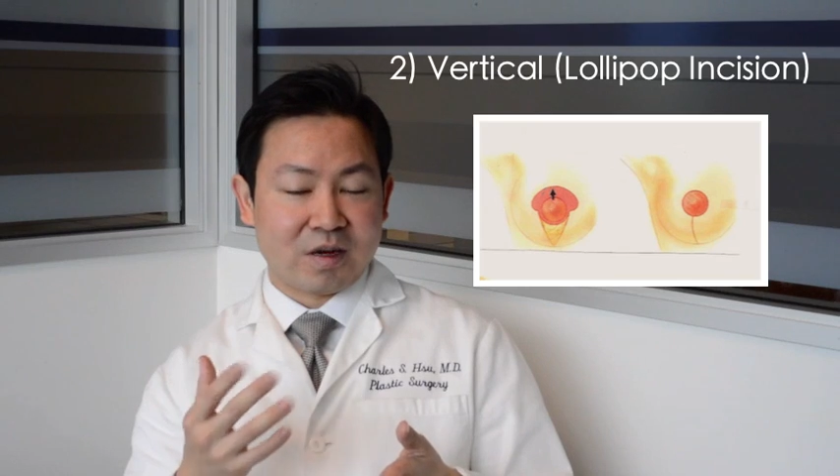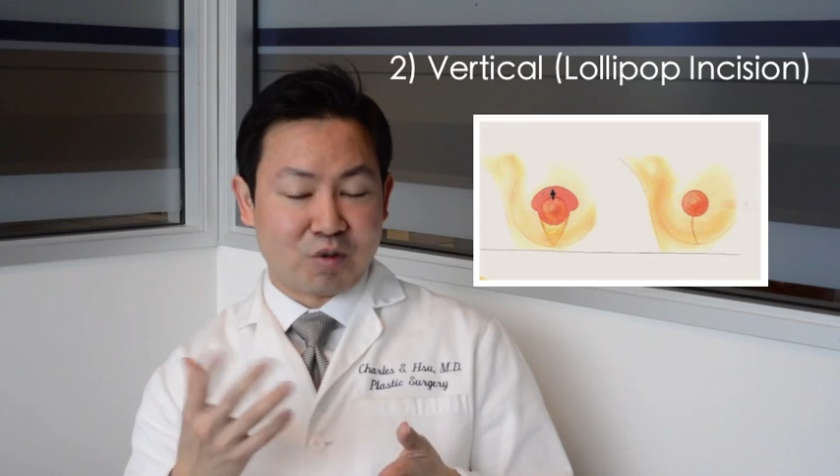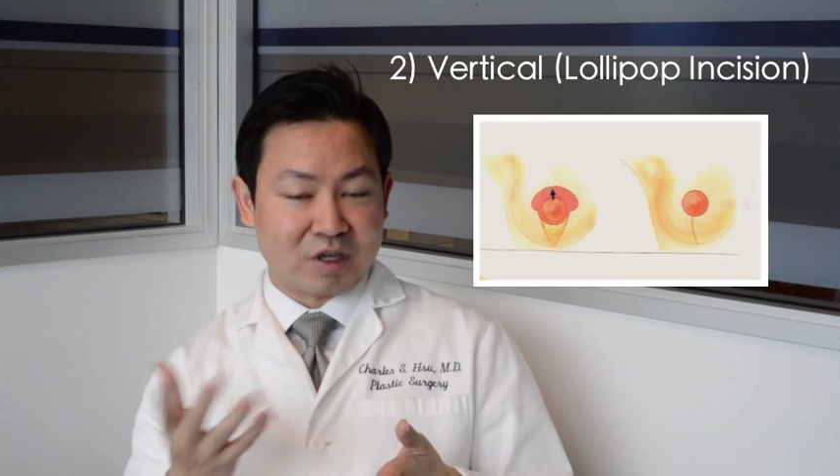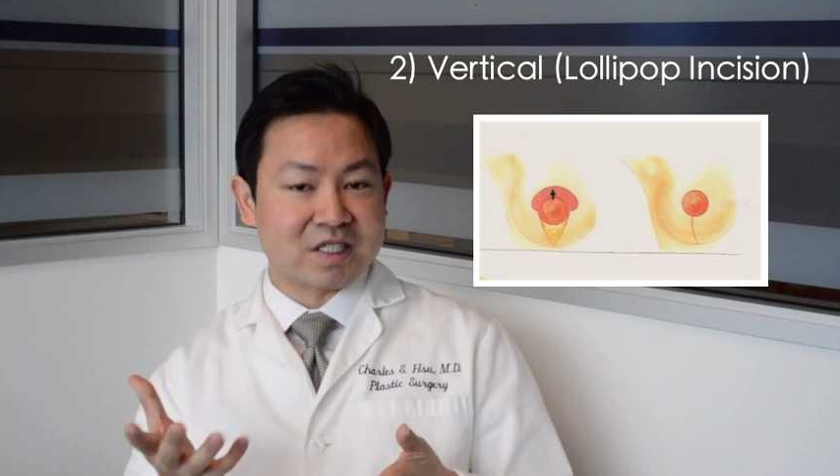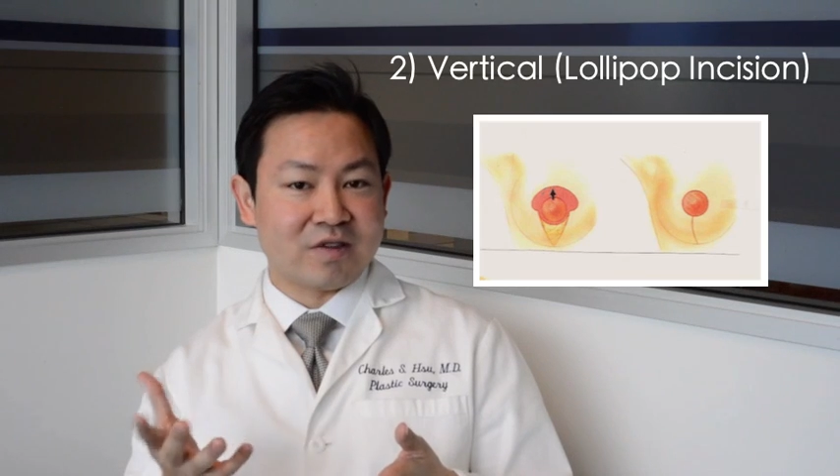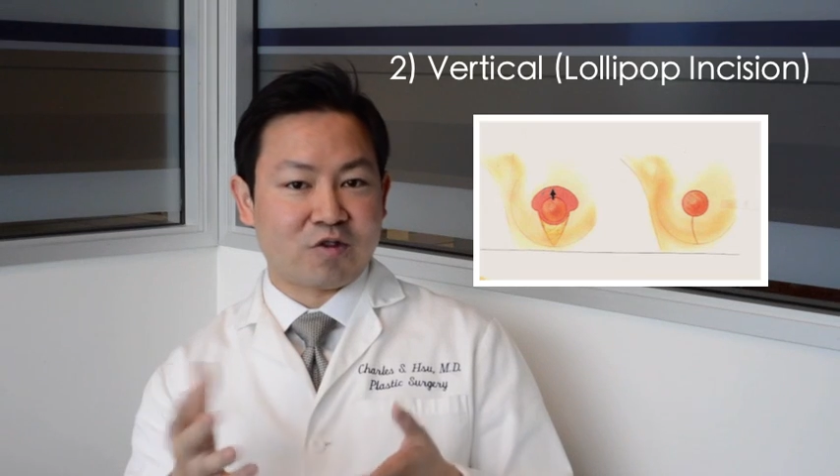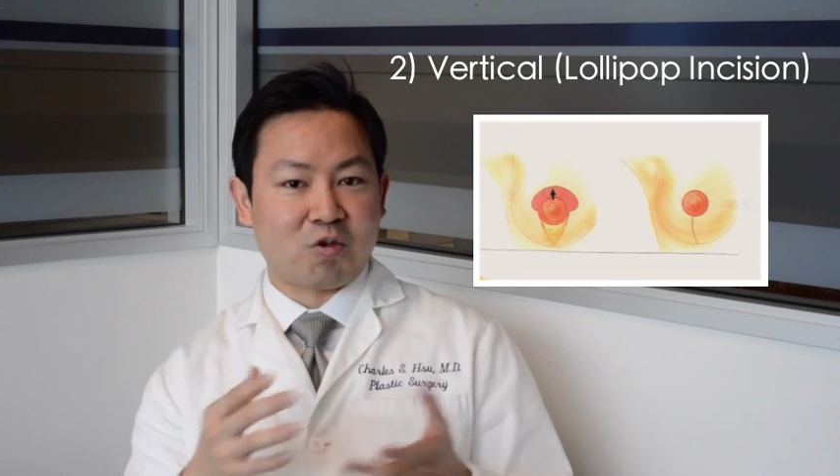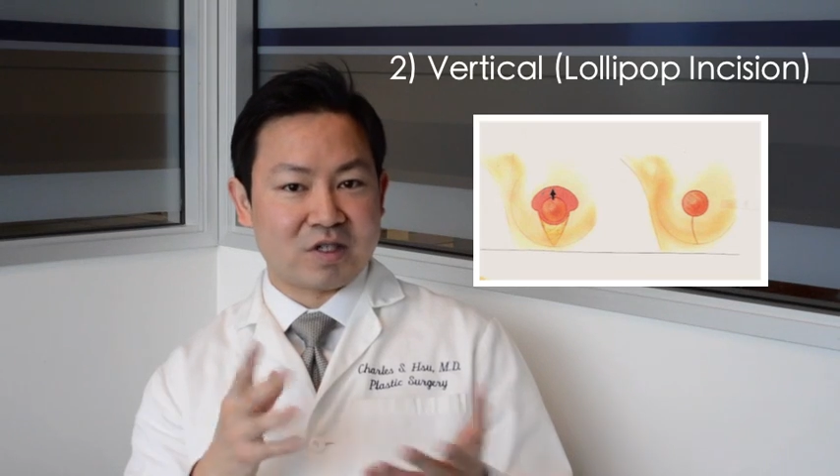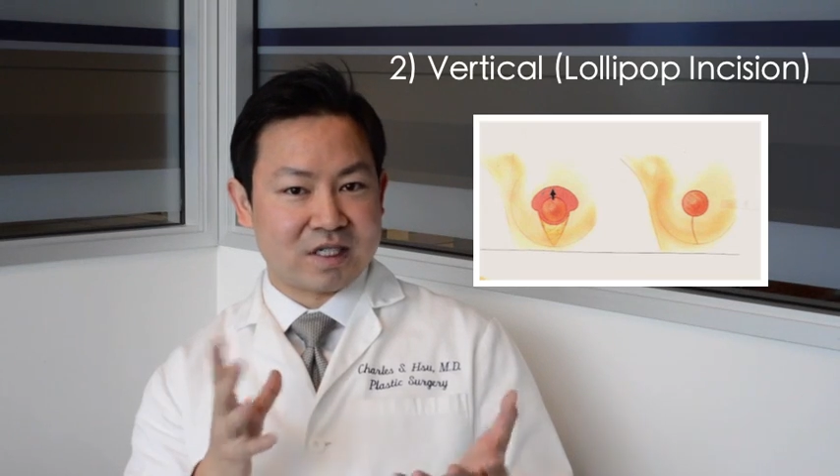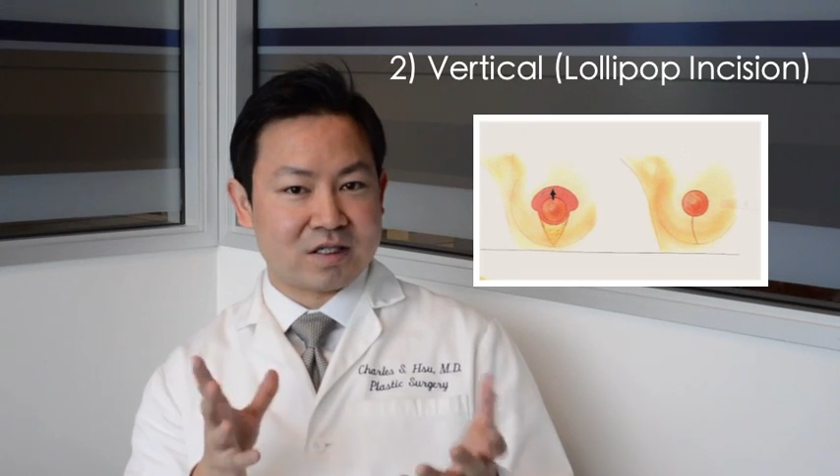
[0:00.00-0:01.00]
breast lift, or
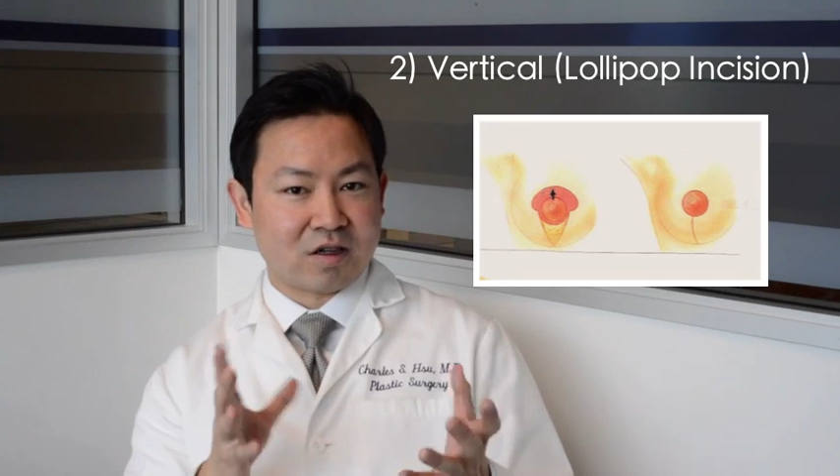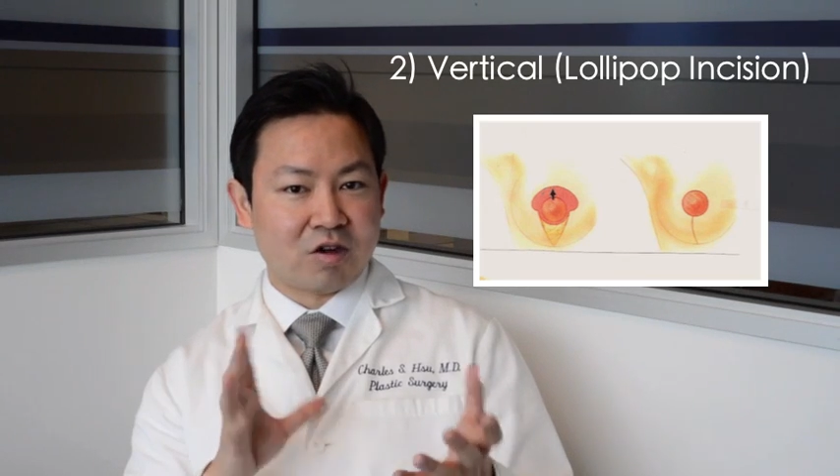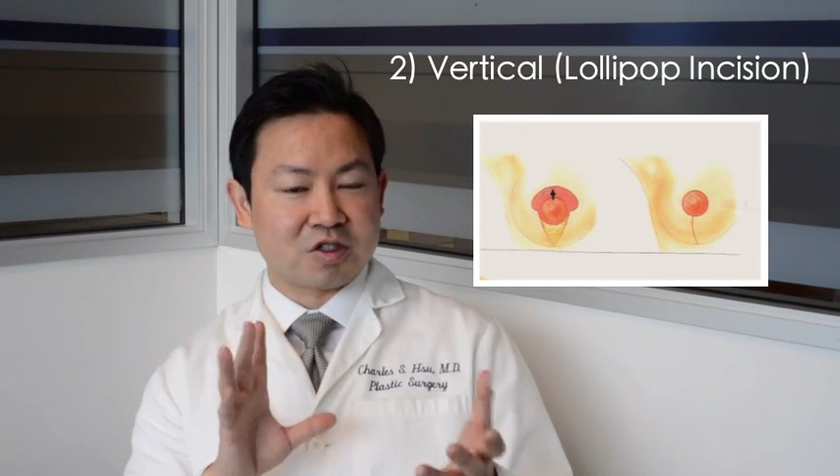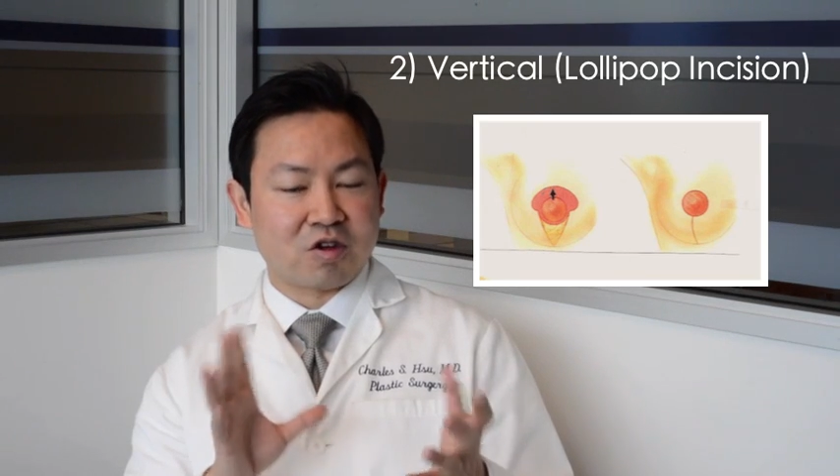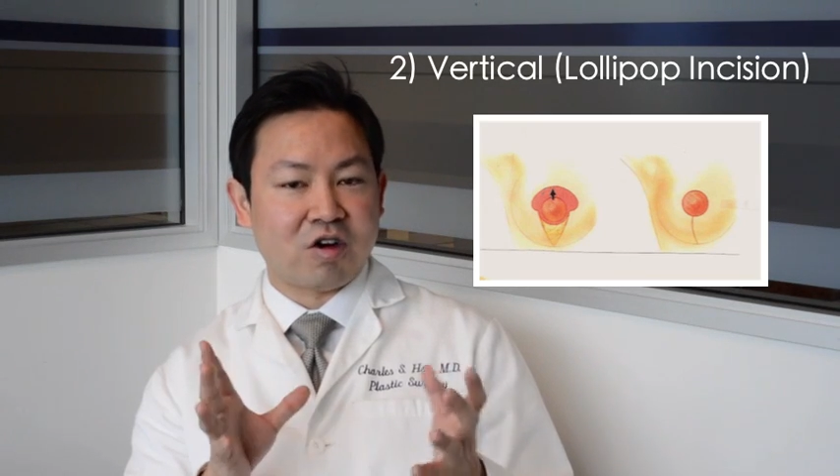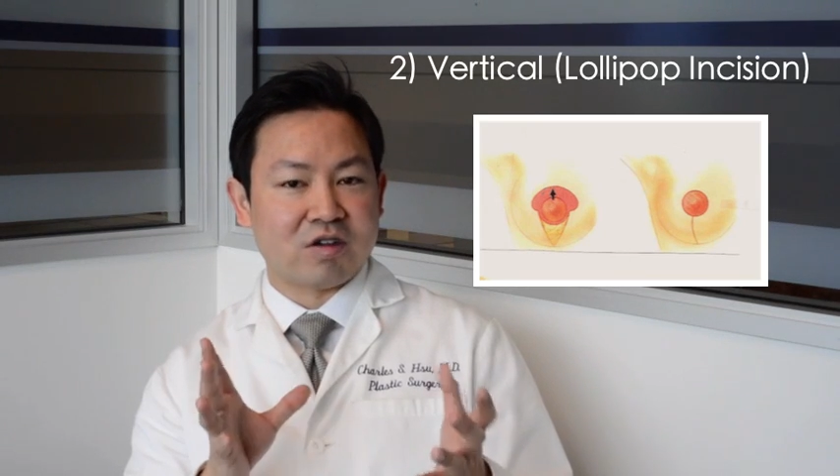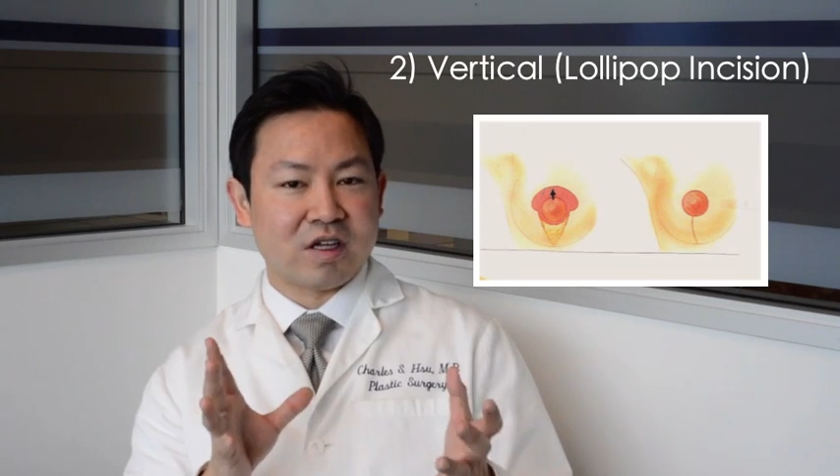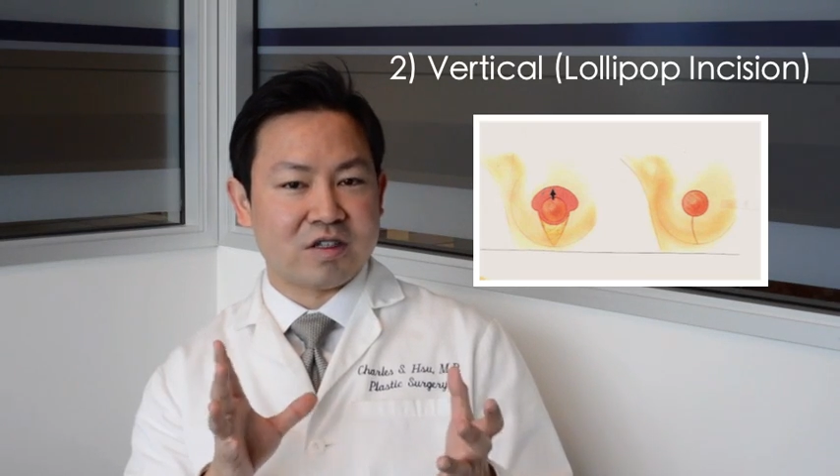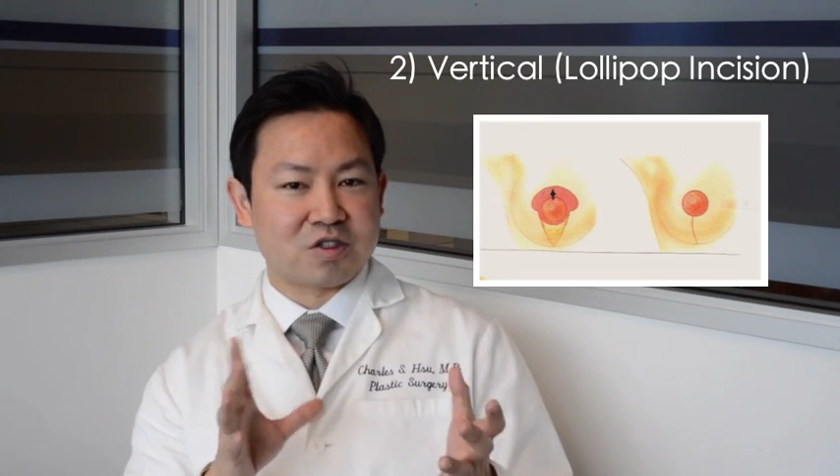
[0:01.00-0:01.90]
what's that's also called a